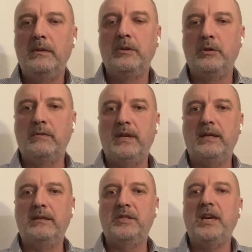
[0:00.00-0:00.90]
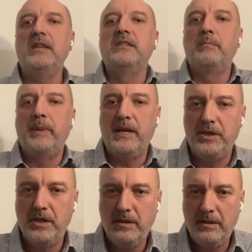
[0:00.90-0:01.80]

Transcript: sort of like change the page